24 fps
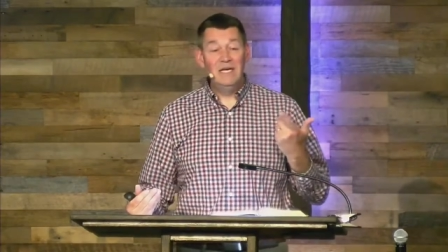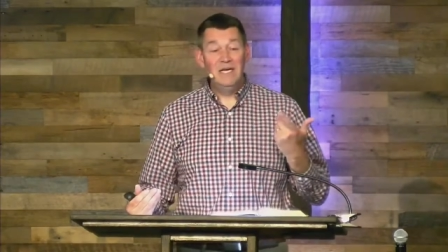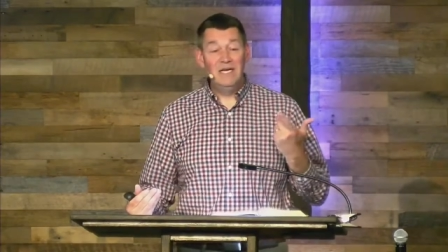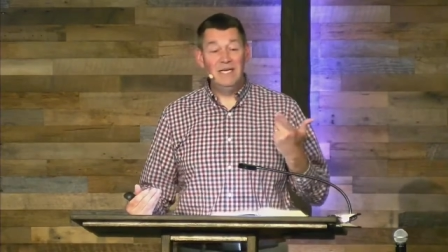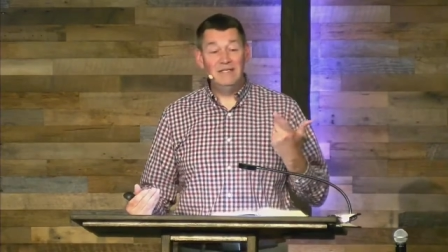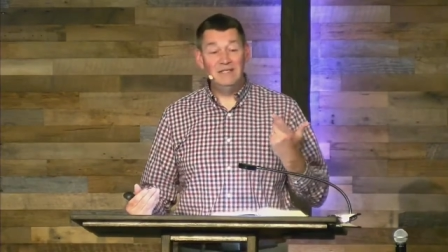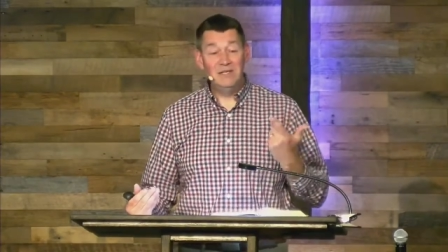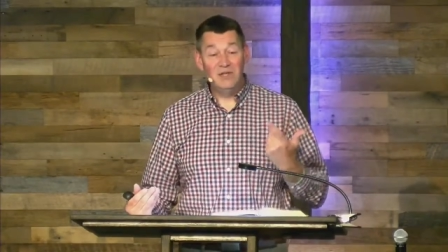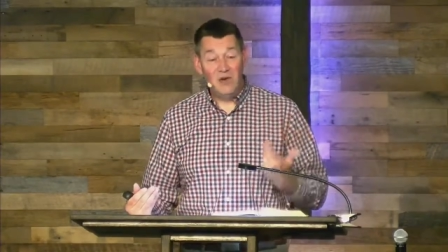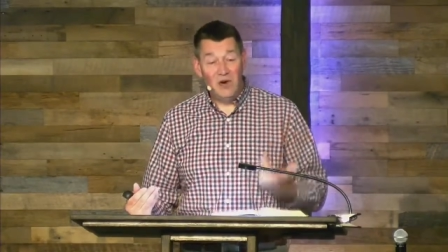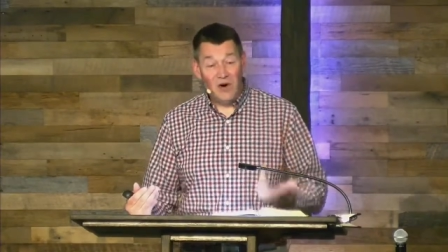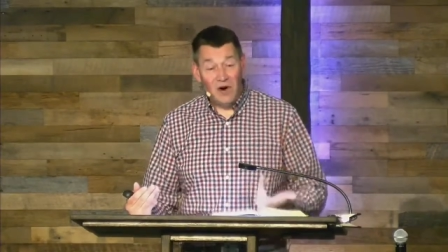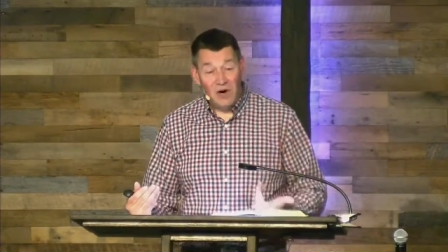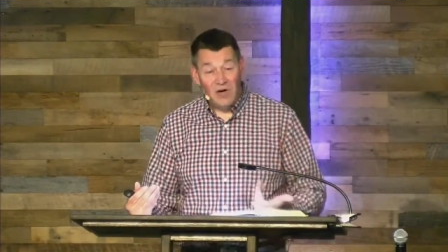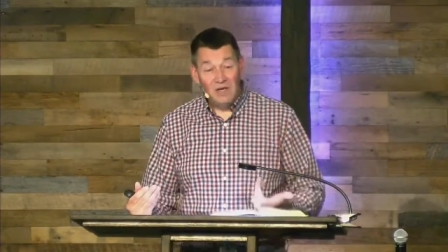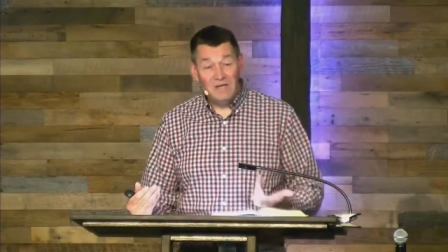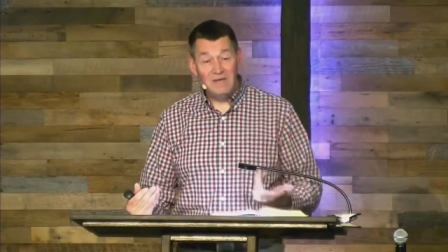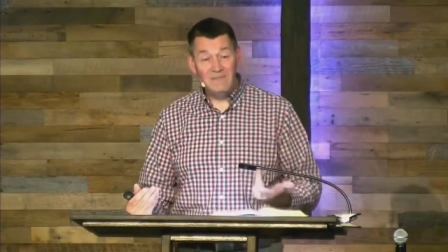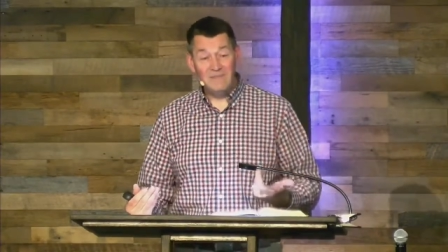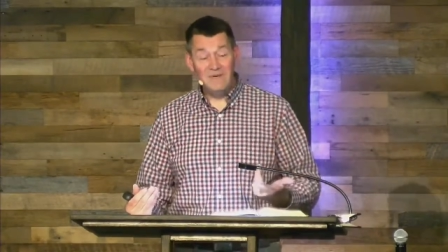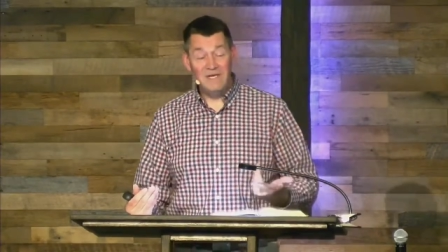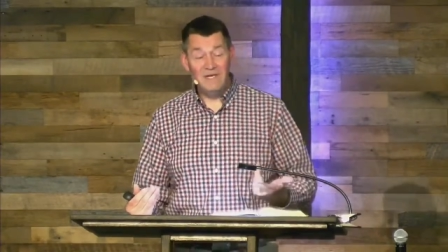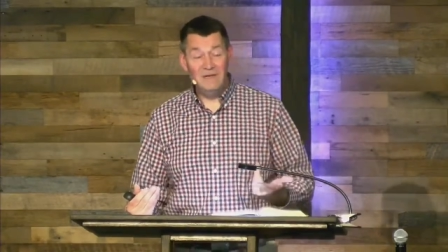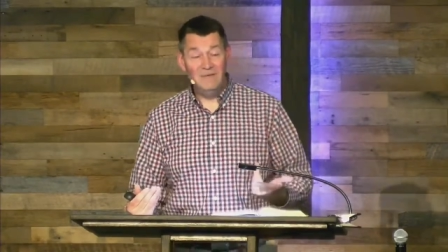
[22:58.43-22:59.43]
It's an
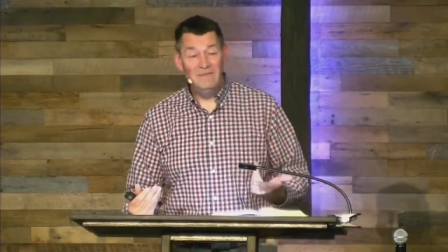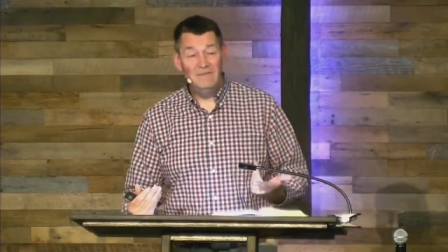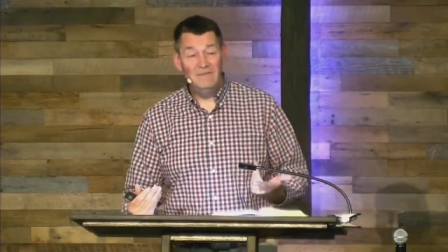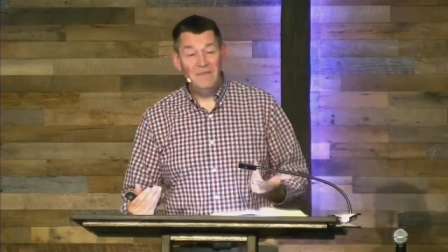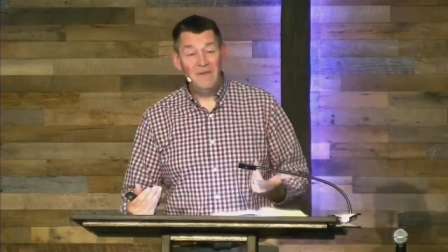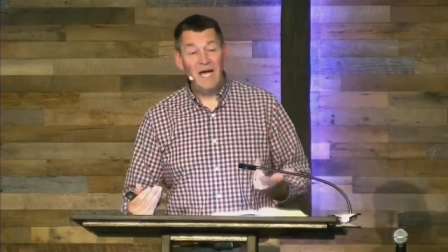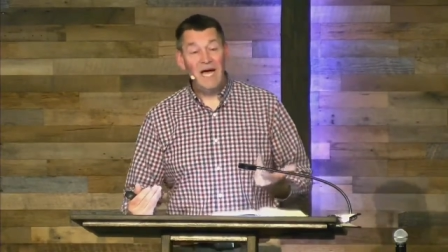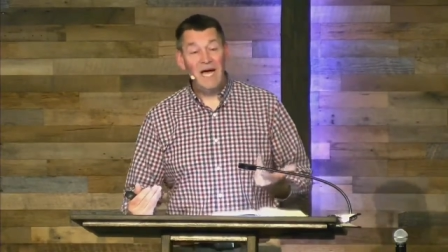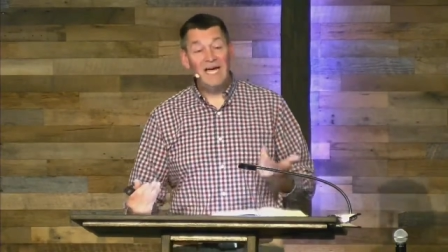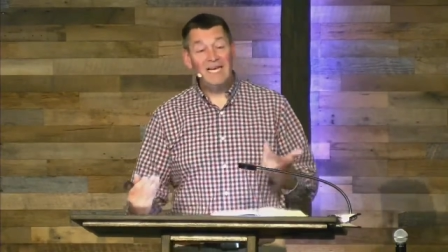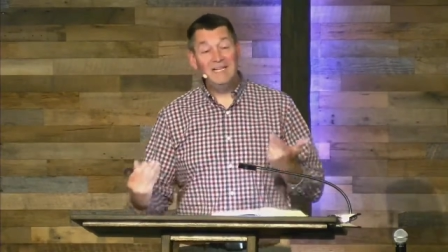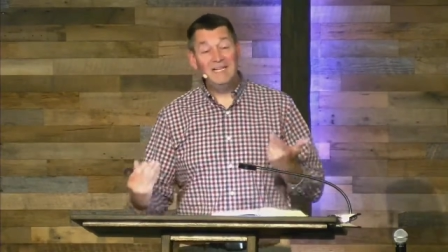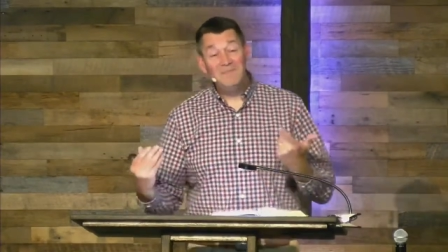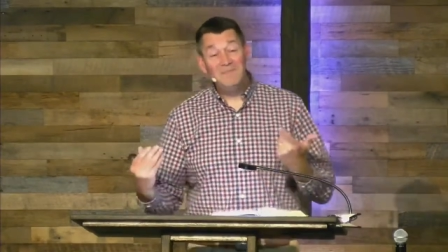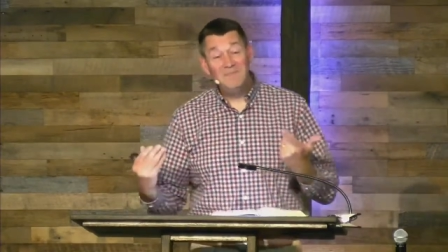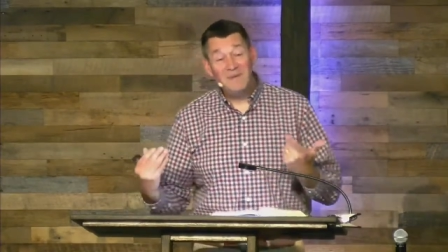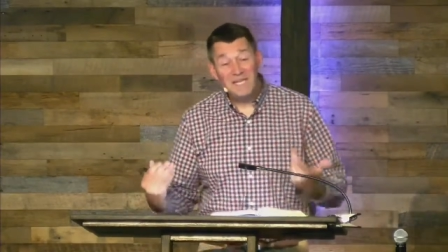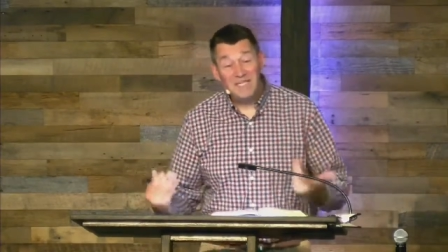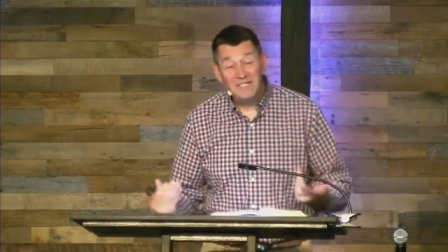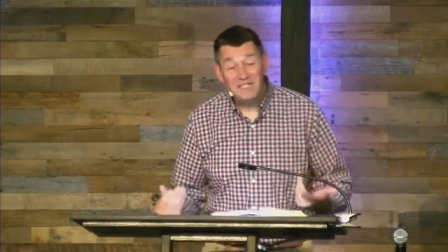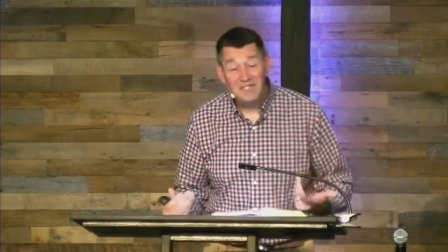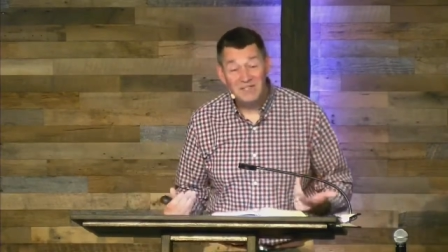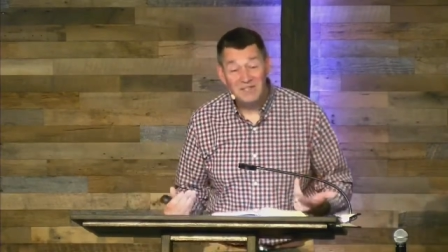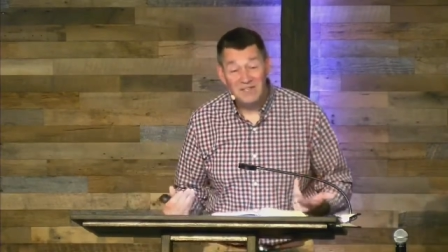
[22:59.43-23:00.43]
argument. I can
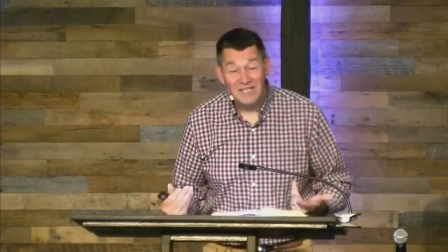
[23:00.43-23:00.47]
picture